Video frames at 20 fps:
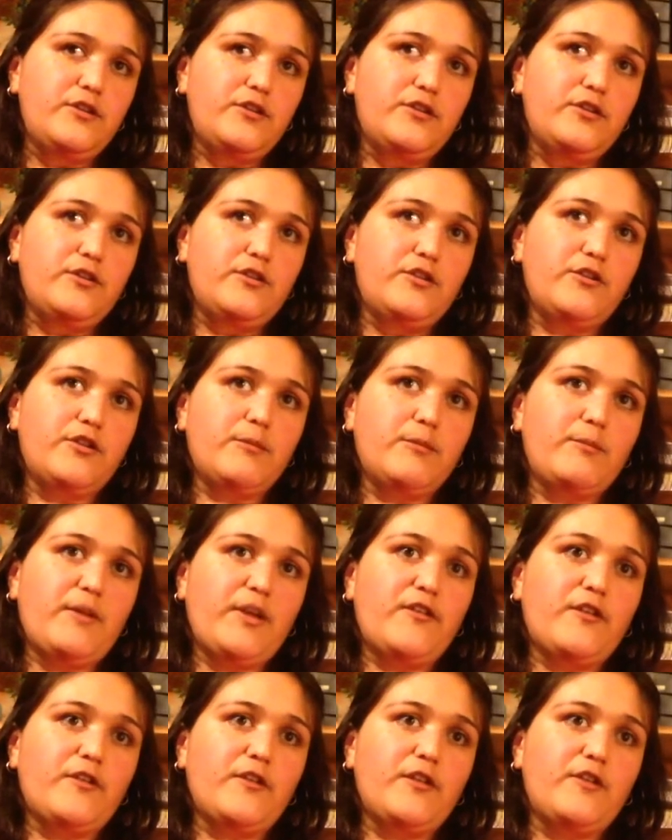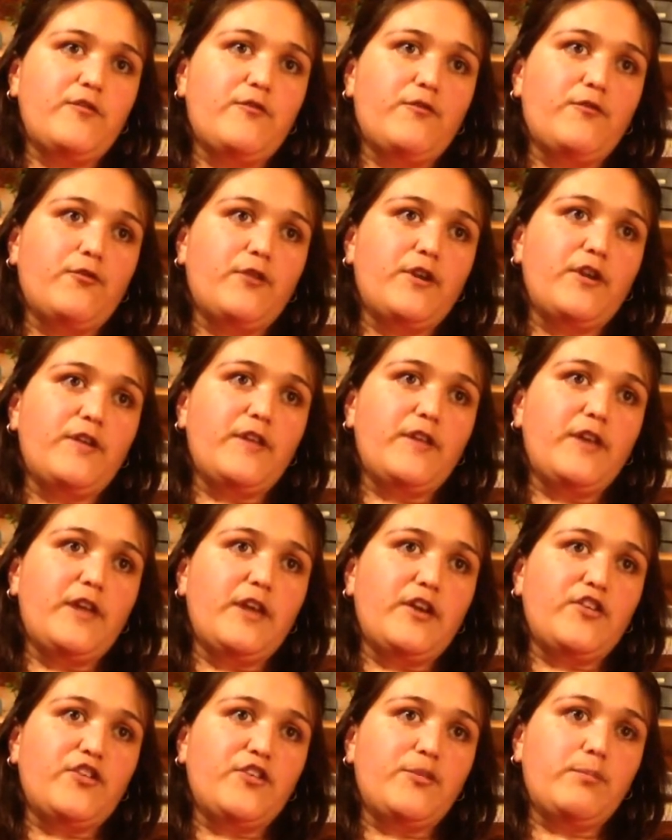you can basically freely
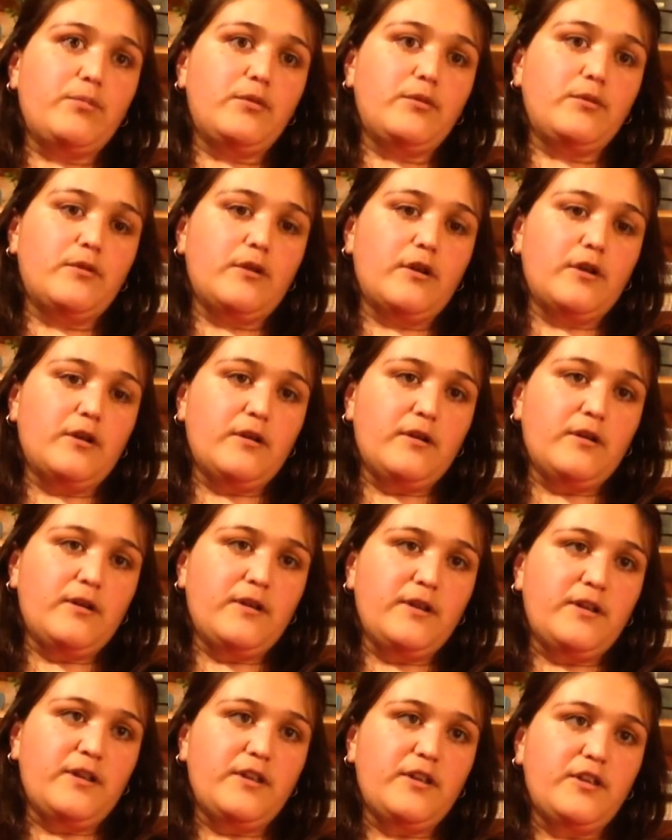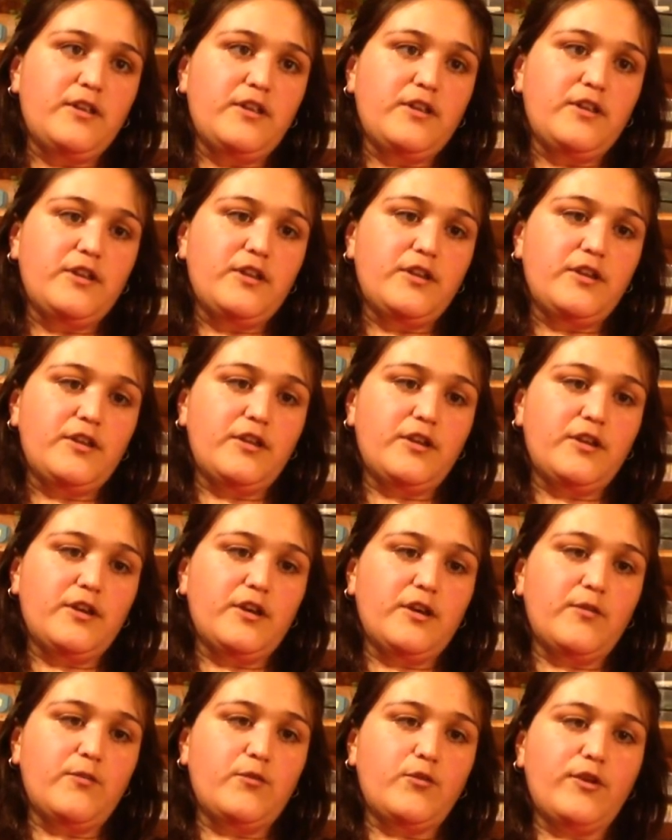explore
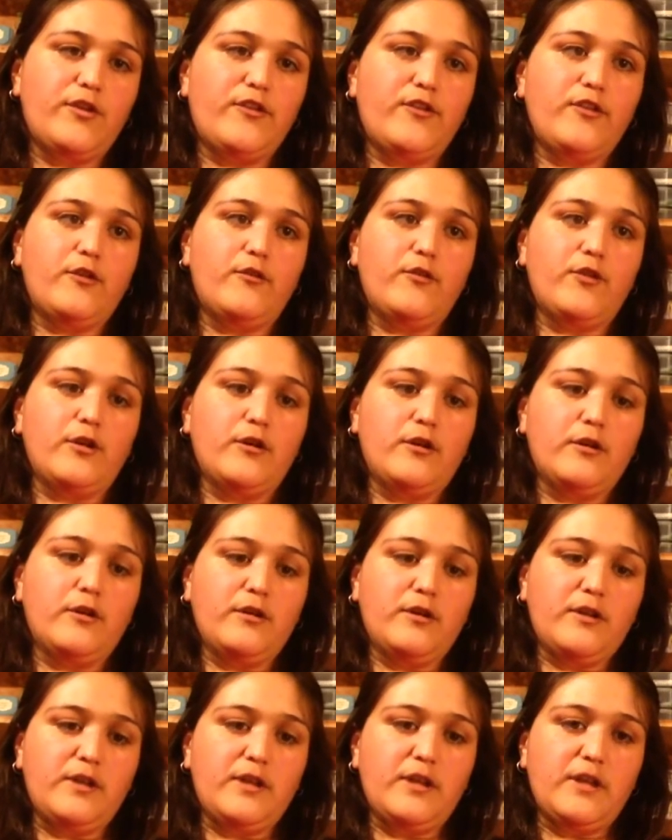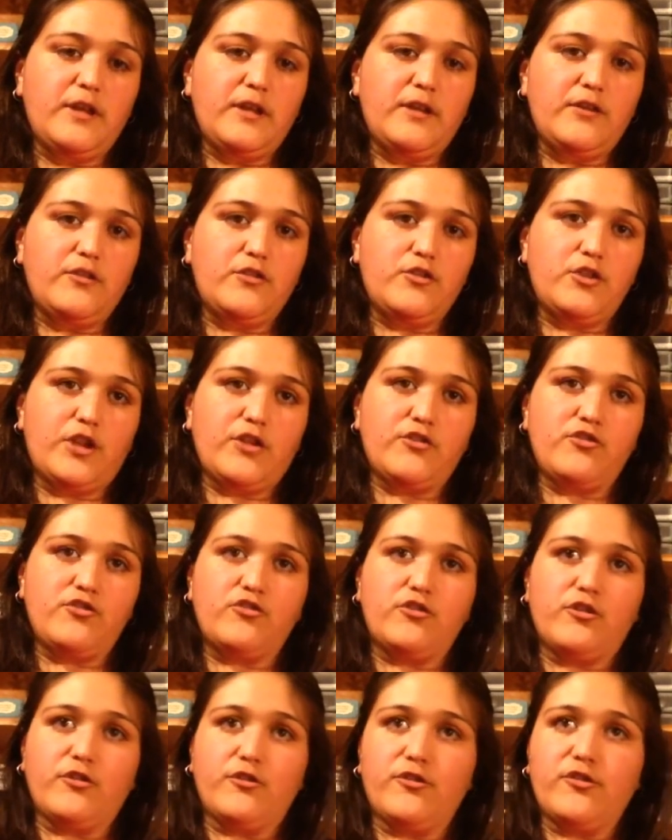VoiceOver
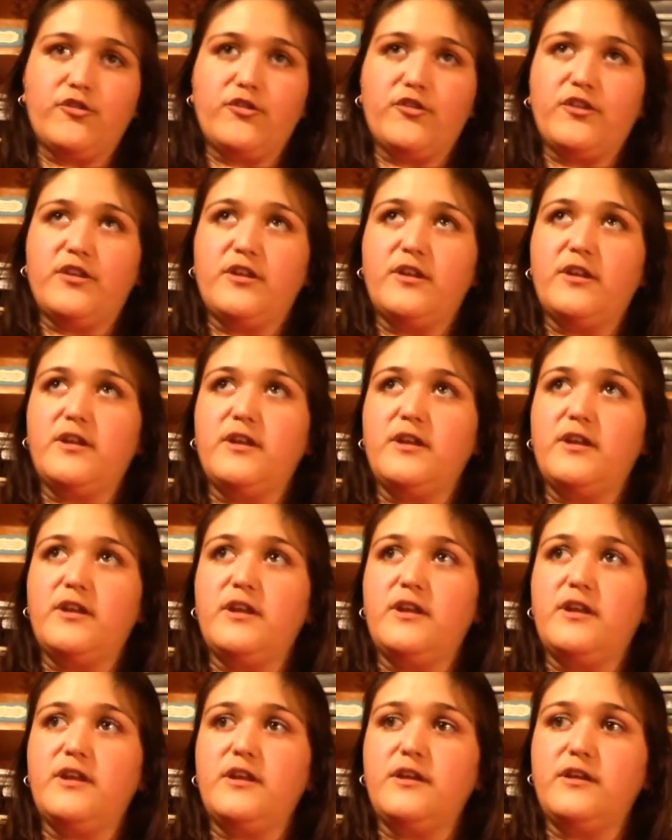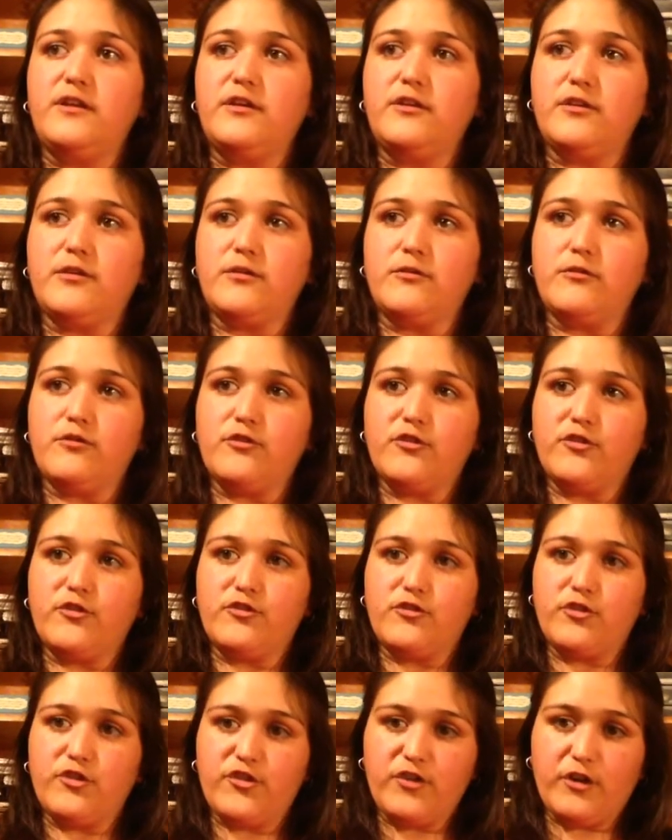gestures. You can
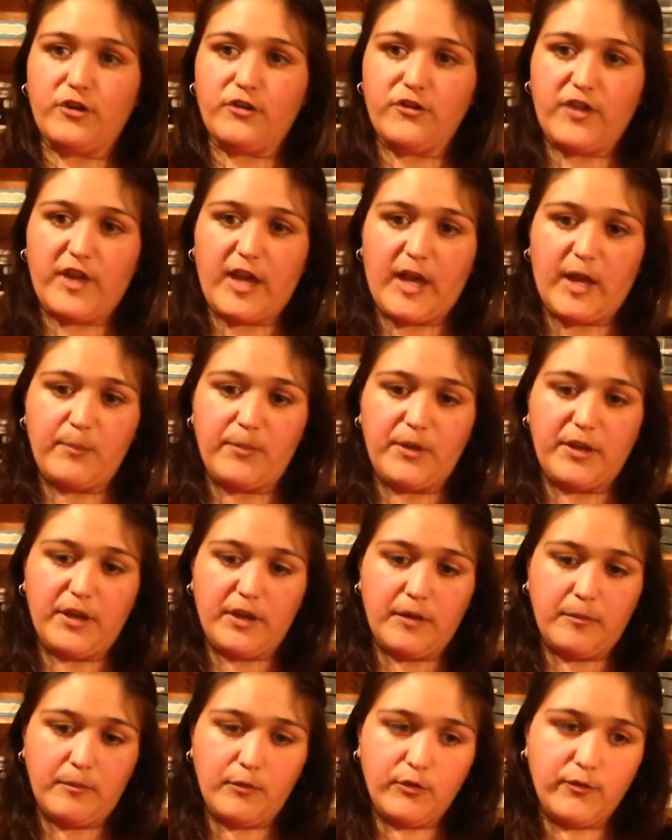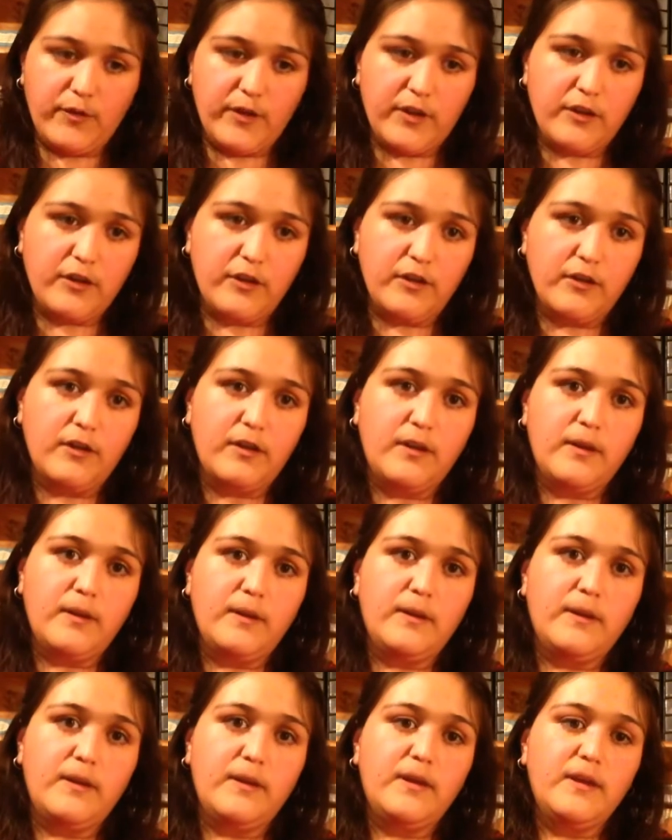just start tapping and moving and
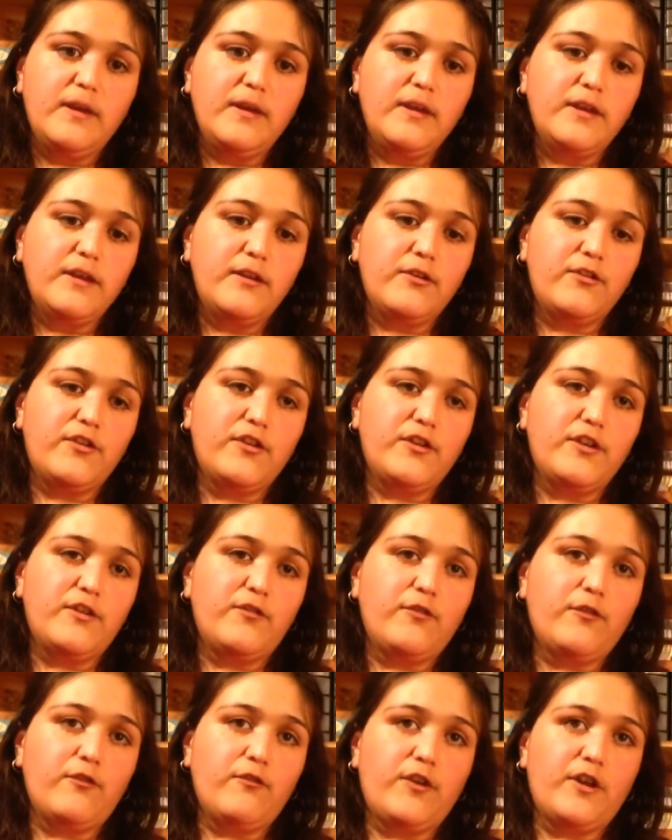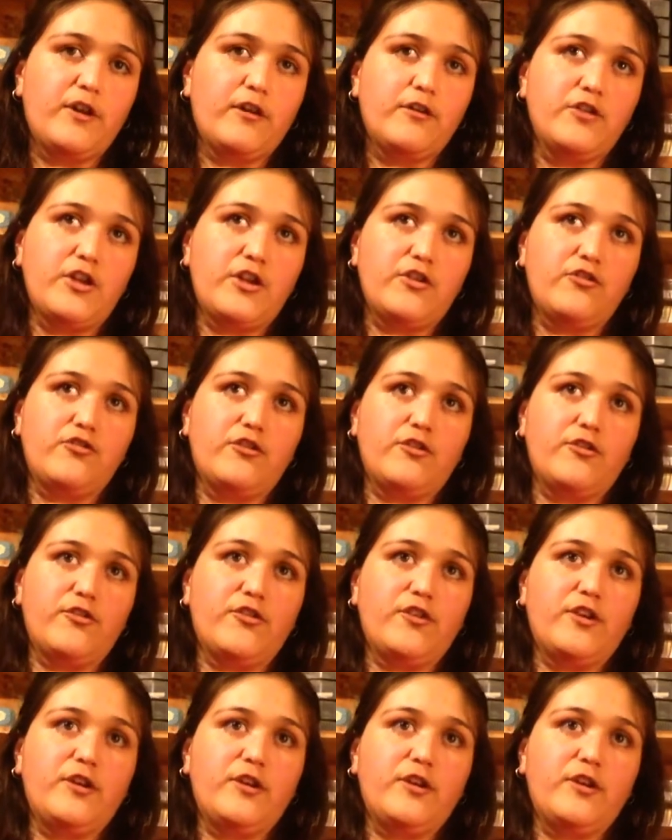using different finger gestures